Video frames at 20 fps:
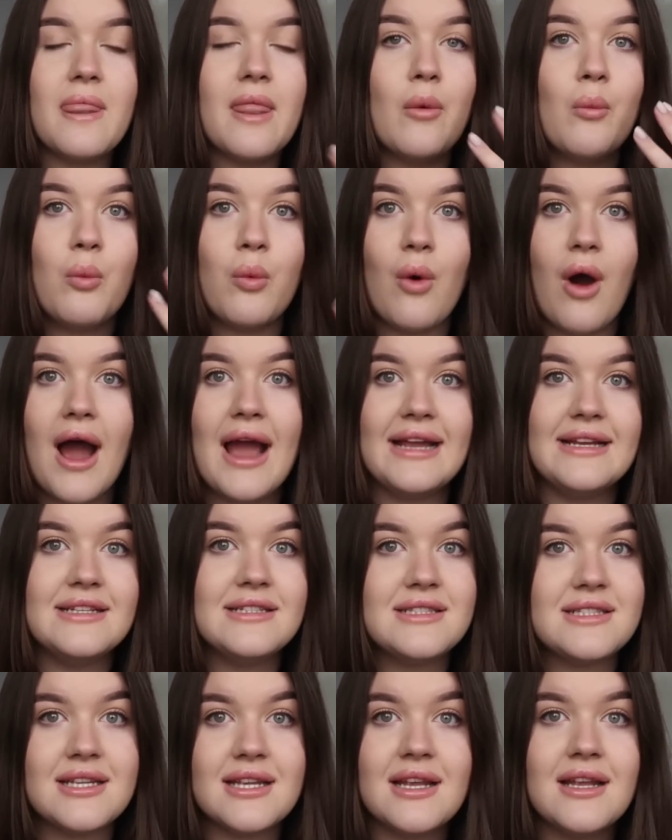
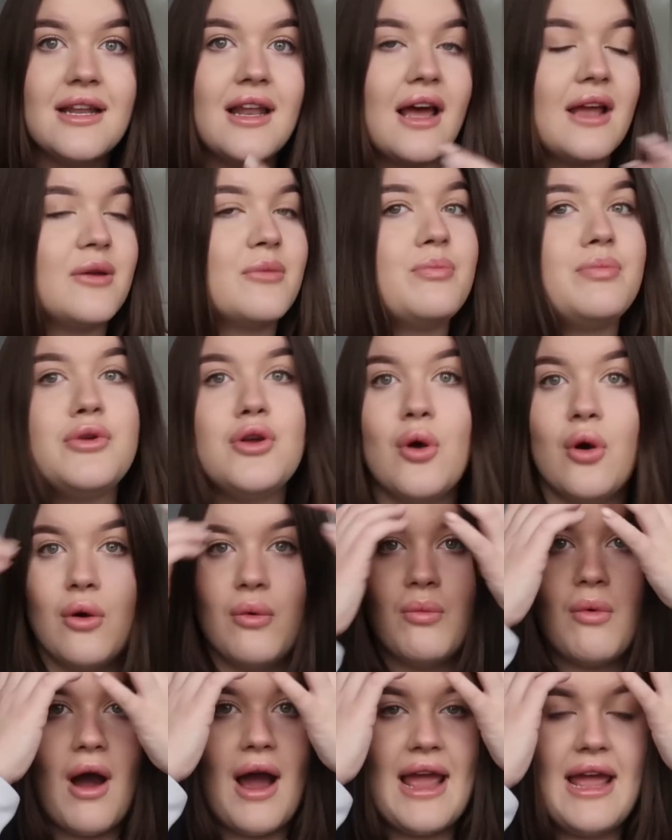white, like pure
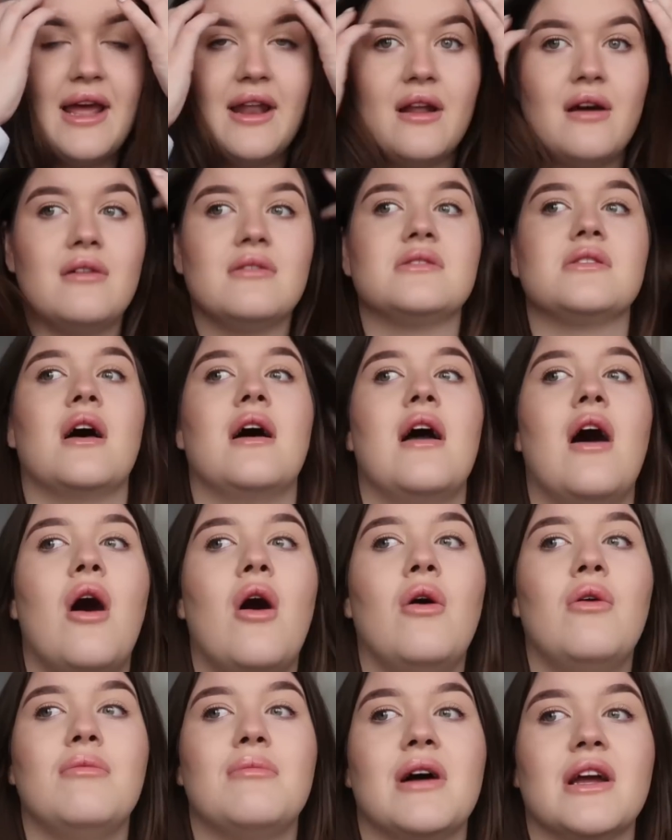white, and I was like,
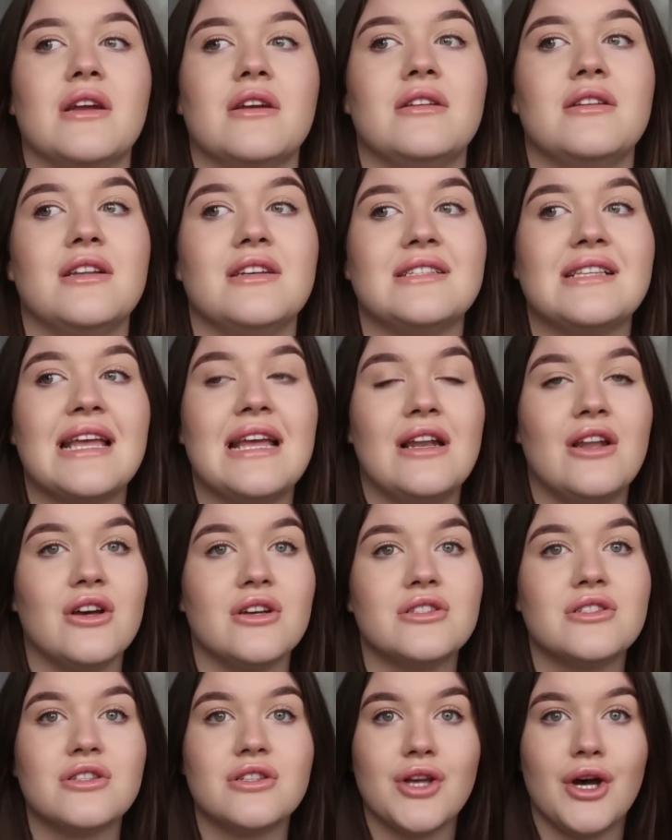oh my goodness, he
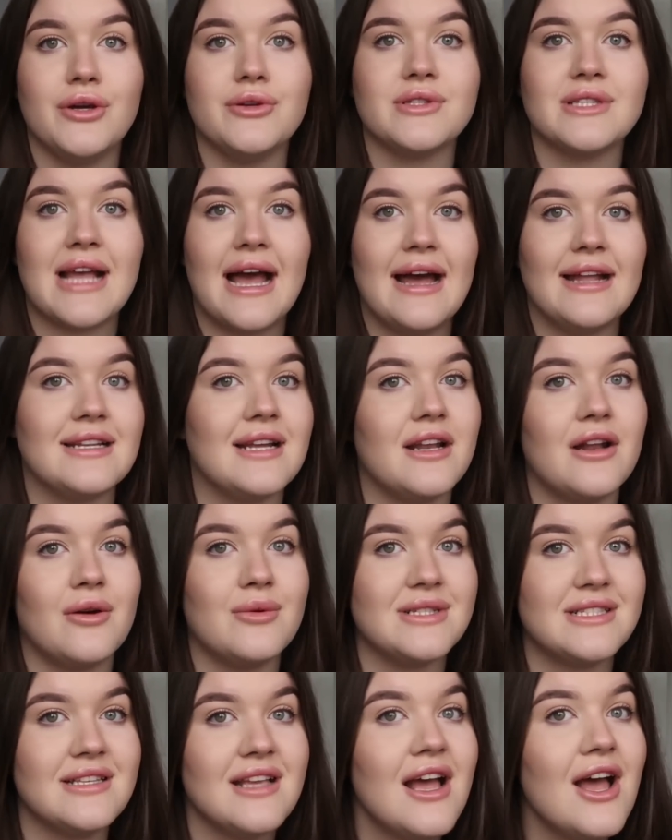looks so scared. And I
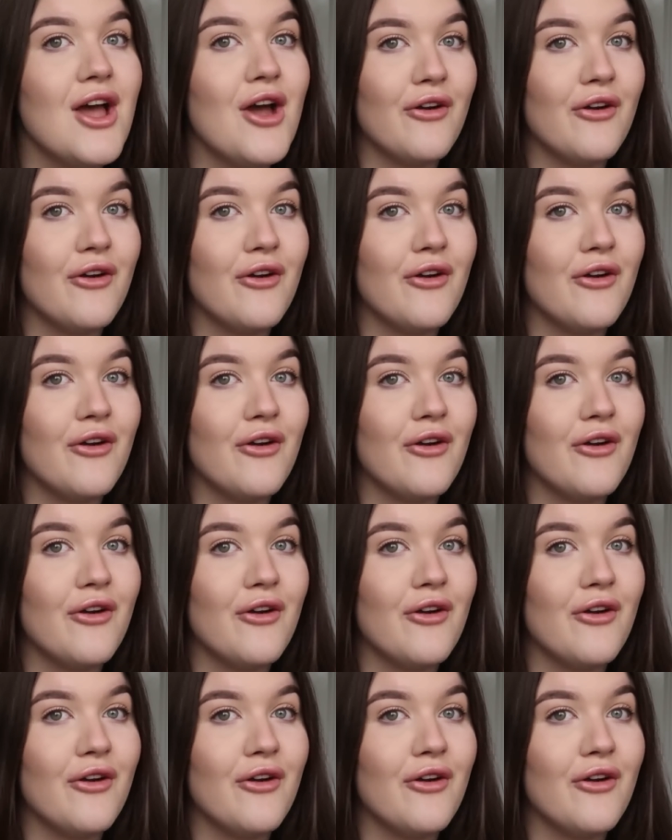was,